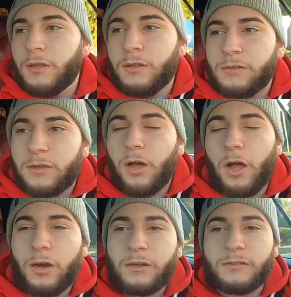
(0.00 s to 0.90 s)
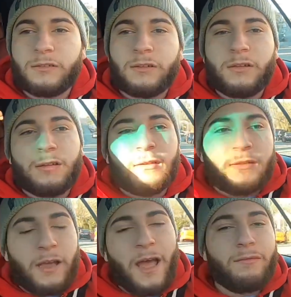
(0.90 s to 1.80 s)
these cars
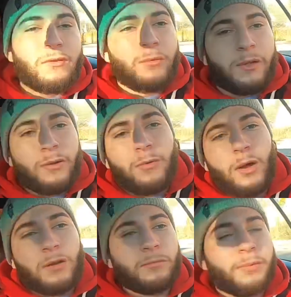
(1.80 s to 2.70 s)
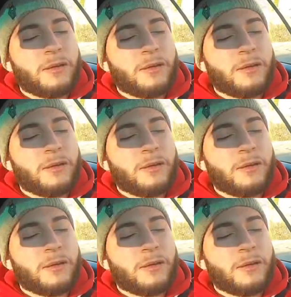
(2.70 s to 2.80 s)
to have them the way you want them,